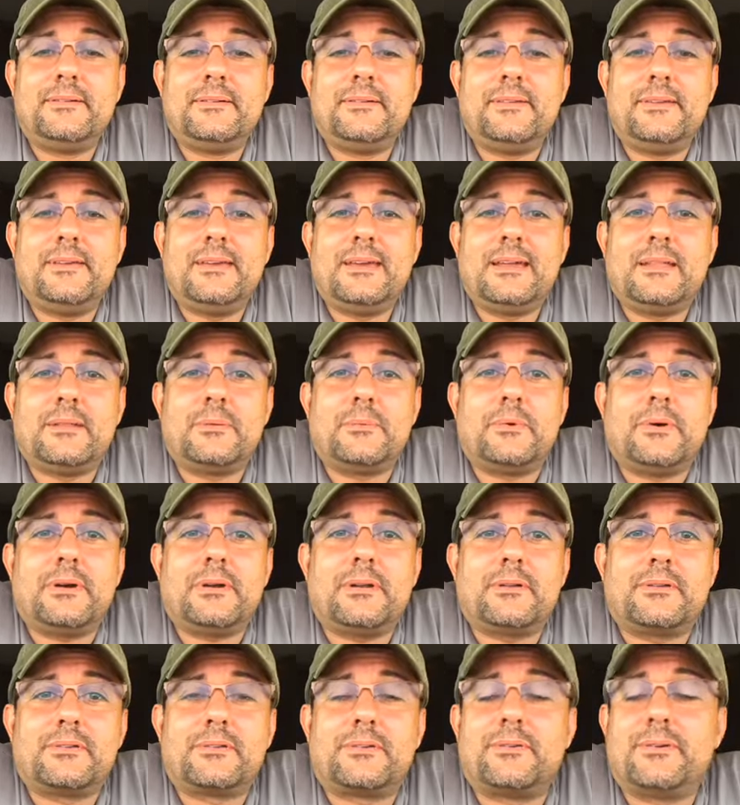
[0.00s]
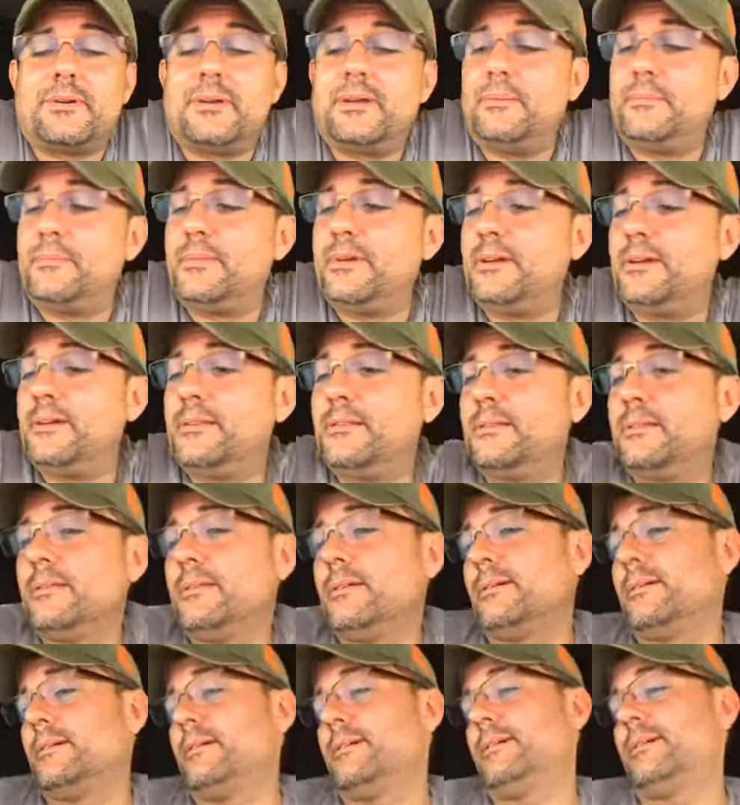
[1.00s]
Yeah, the water is great, man.
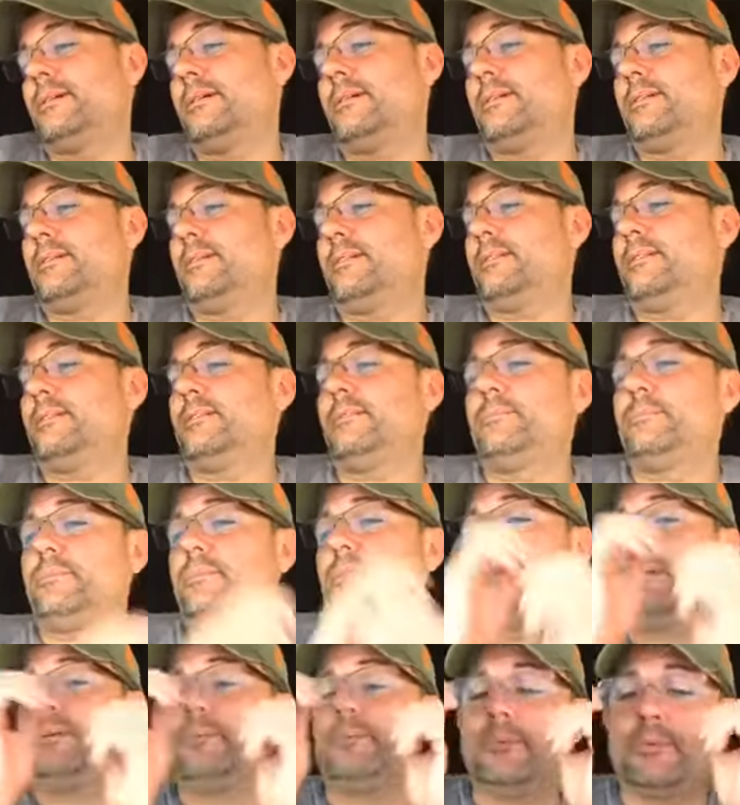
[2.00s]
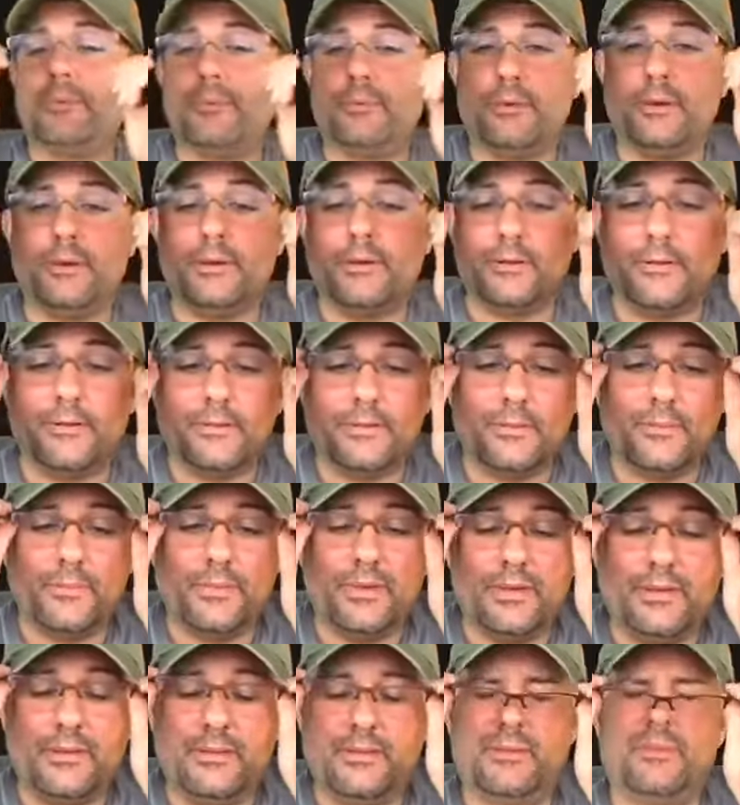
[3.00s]
I love playing with water. It's
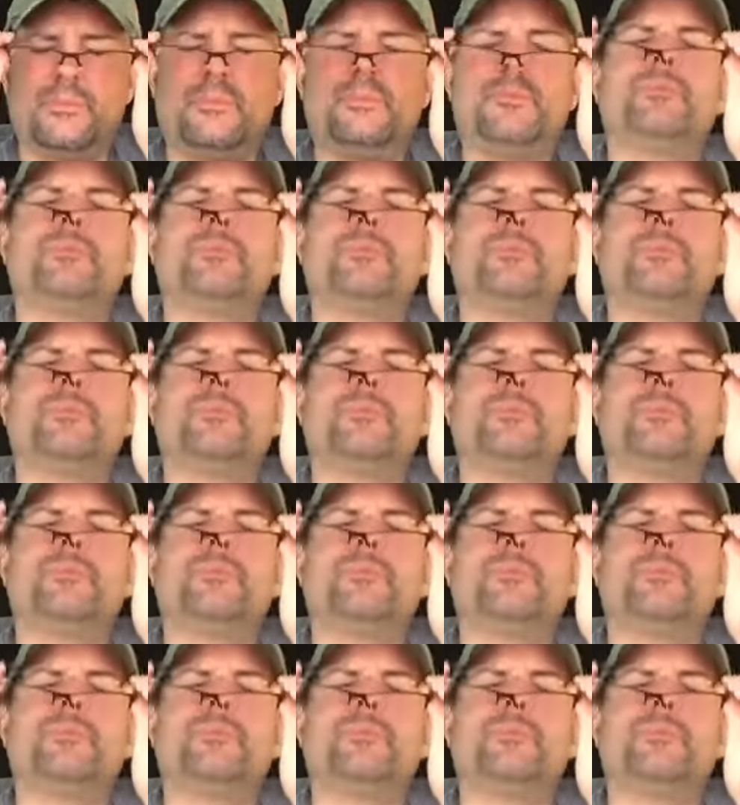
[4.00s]
amazing.